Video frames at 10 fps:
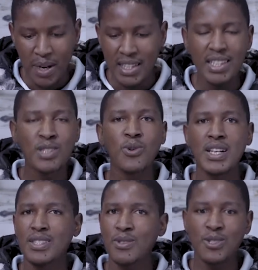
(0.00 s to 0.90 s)
but it
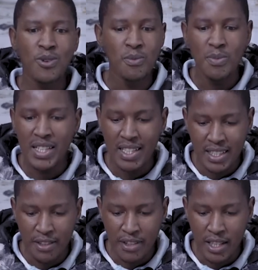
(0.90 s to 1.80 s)
was just completely
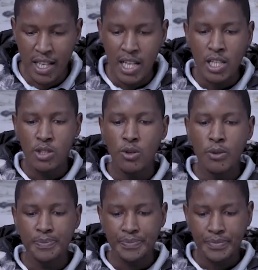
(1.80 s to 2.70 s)
different
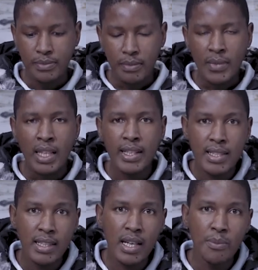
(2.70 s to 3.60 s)
so the
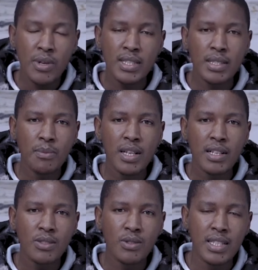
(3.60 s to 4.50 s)
setup was
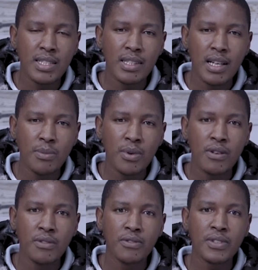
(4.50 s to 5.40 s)
similar to the setup
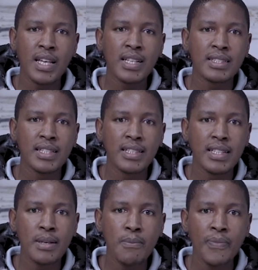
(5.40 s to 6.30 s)
of the
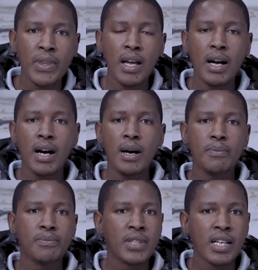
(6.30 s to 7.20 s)
X-T3.
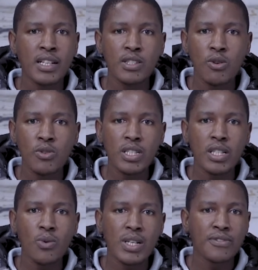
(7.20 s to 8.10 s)
Um, the
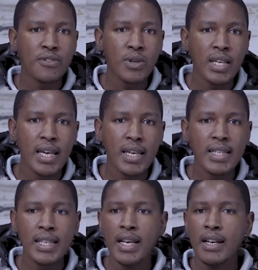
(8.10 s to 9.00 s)
resolution was
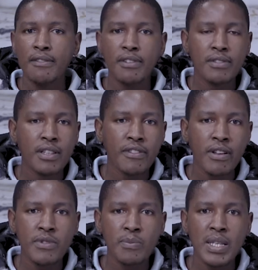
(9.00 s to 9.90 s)
4K, 50
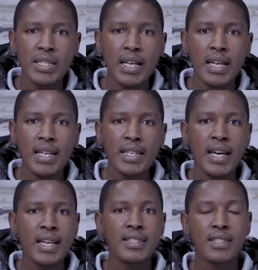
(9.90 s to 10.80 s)
frames per second
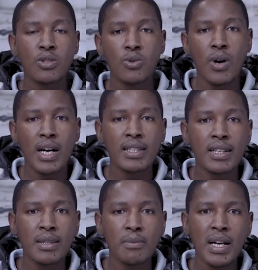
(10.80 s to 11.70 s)
at
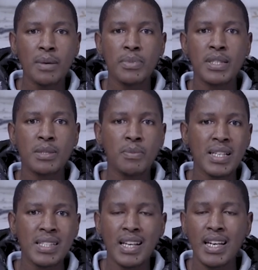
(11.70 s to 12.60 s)
200 megabits
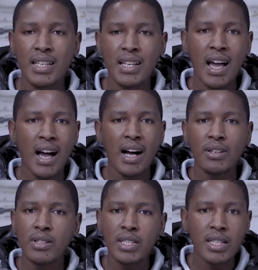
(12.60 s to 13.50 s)
per second. I
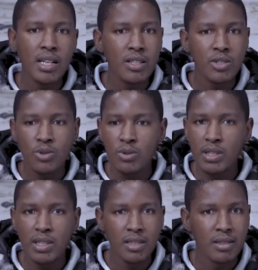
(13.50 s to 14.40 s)
don't really
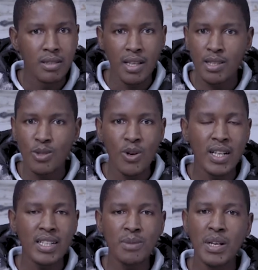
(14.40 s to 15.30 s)
shoot at
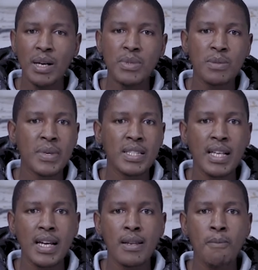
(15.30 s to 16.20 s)
200 megabits per
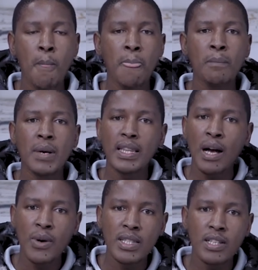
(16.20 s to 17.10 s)
second, but
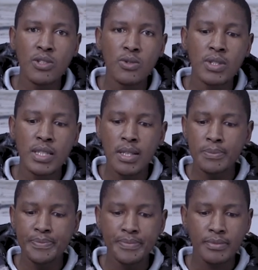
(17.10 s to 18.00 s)
I wanted to
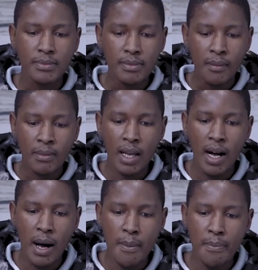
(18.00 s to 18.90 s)
see
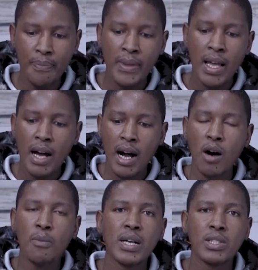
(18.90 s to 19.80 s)
um,
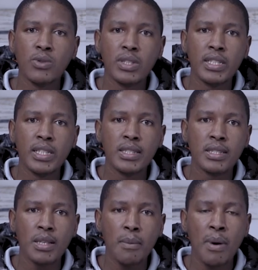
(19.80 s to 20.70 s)
how much will
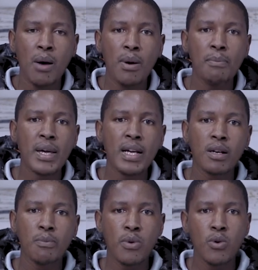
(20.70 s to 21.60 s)
this power
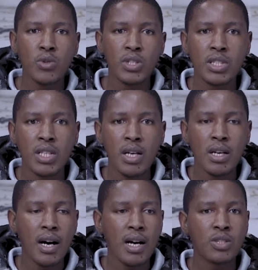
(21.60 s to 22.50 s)
bank push
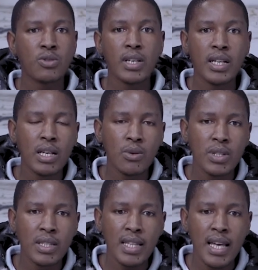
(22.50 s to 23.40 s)
uh, together
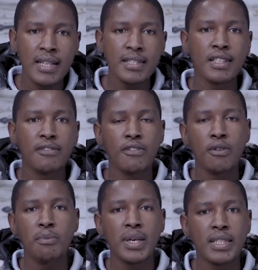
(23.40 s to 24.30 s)
with the
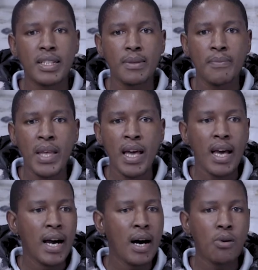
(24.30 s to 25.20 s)
XT4 battery.
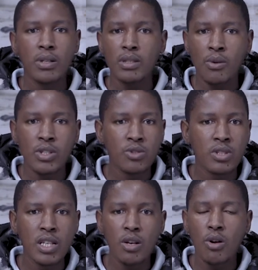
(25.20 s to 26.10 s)
I, I was
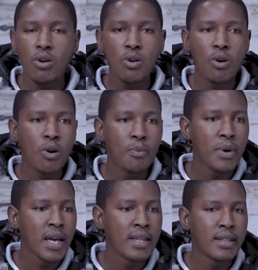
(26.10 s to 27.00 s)
shooting long
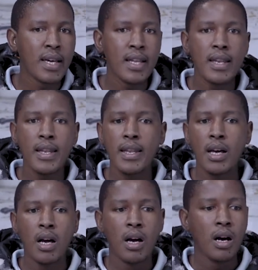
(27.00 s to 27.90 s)
GOP and
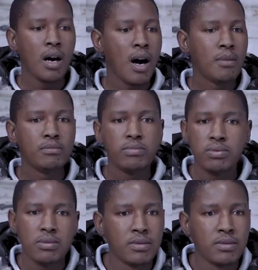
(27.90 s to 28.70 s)
then um,